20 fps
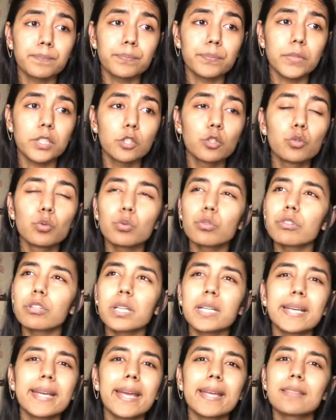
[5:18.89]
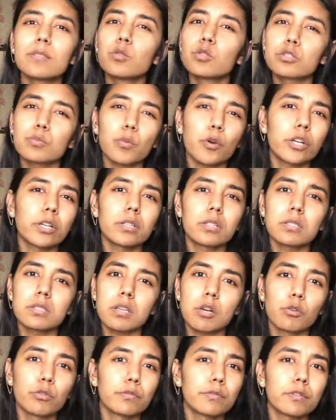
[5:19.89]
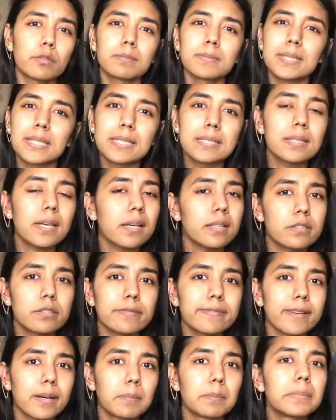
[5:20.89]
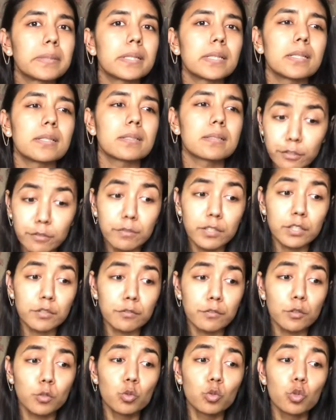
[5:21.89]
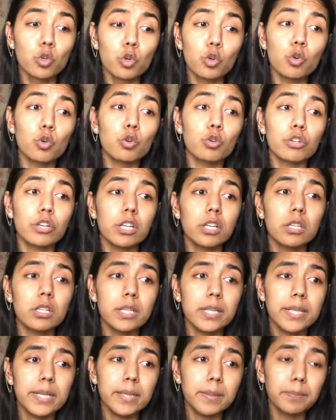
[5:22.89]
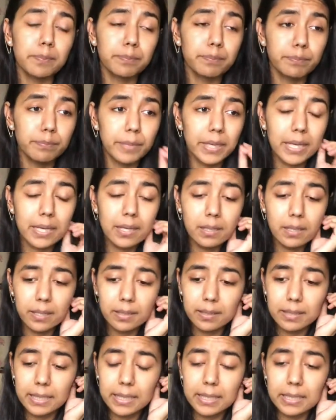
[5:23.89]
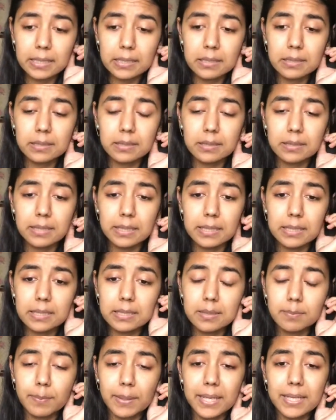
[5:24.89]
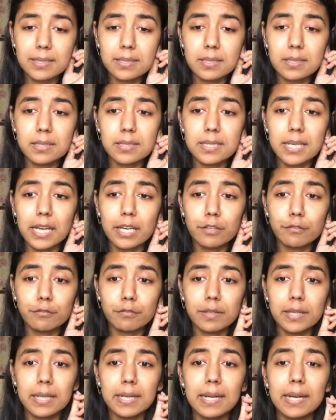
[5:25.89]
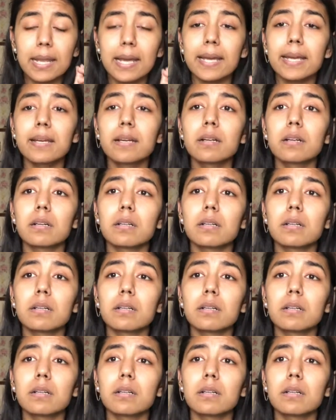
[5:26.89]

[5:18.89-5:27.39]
you don't really get those pointers out from these kinds of companies. Even if you grow really big in these places, I feel like